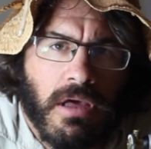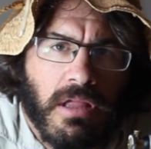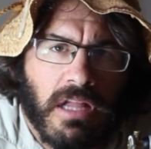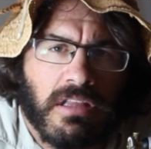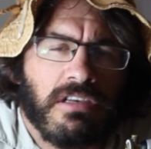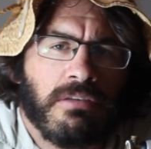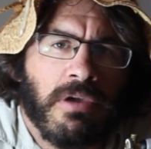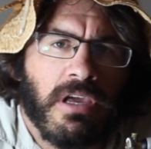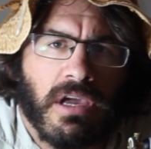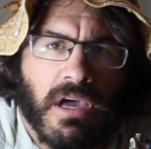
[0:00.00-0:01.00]
That is
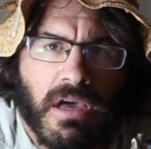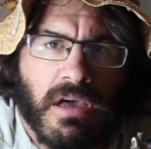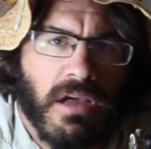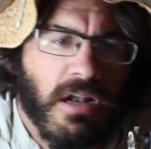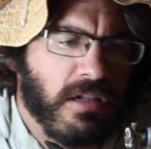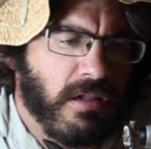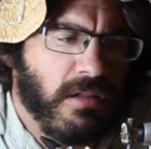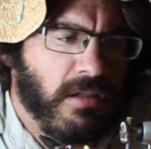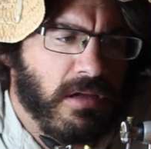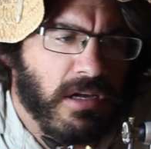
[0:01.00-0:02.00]
being a
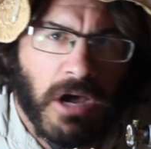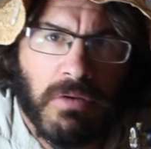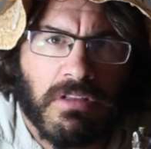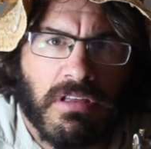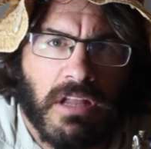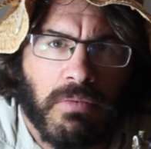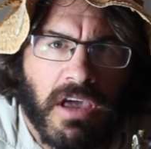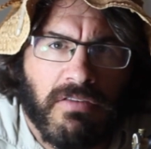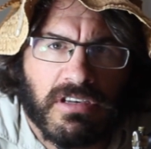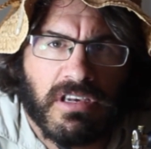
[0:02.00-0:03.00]
little goat that we
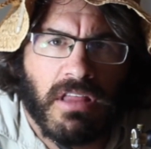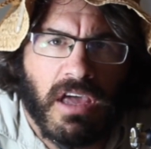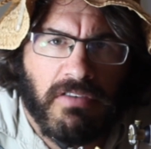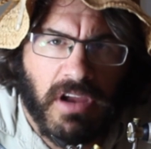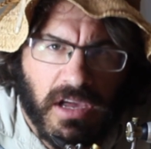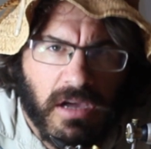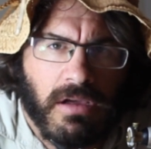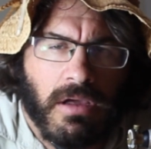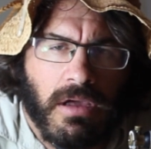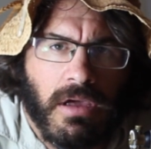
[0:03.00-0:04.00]
have in South
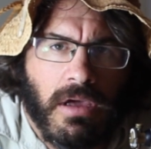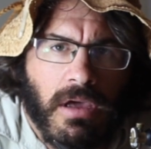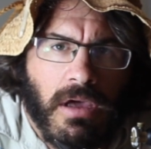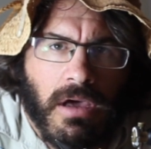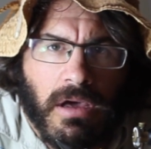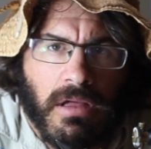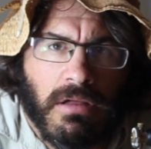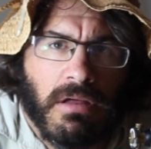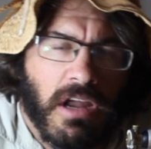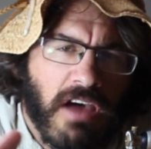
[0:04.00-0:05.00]
Africa.
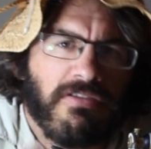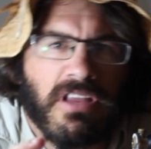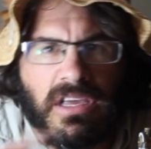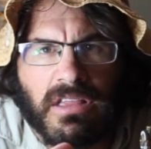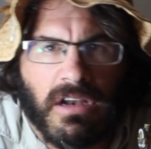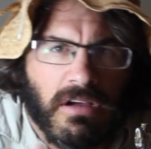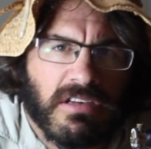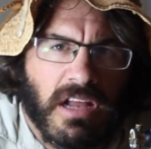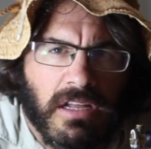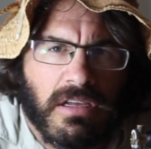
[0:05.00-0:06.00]
Roughly
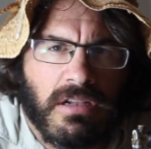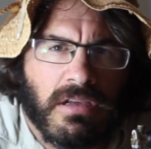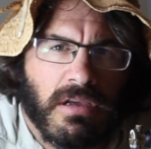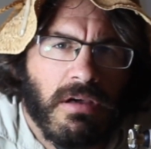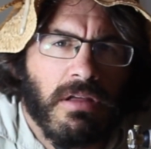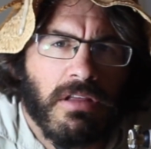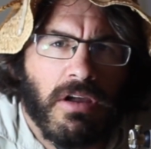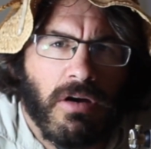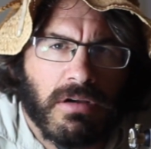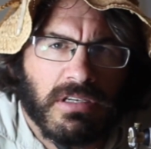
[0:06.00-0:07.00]
translated,
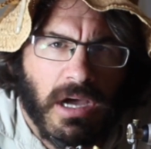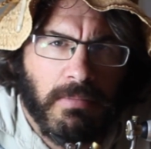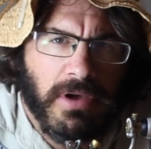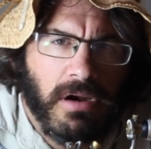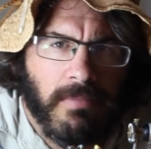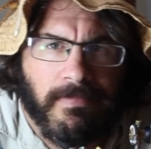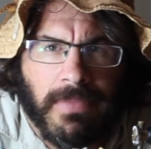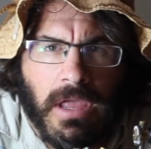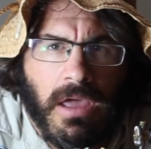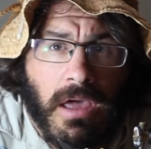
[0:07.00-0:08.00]
the rock jumper.
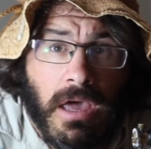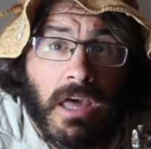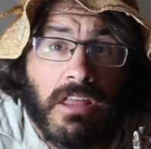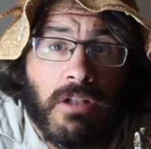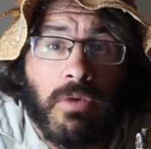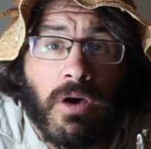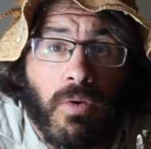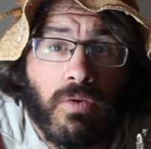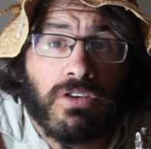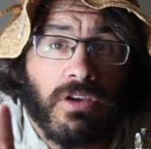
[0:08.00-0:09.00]
And then we
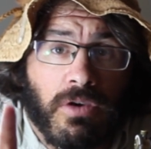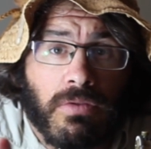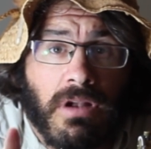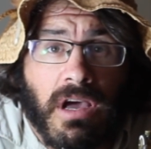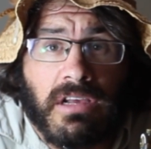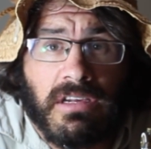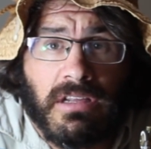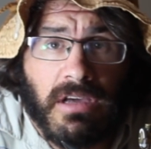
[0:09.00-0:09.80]
are also utilizing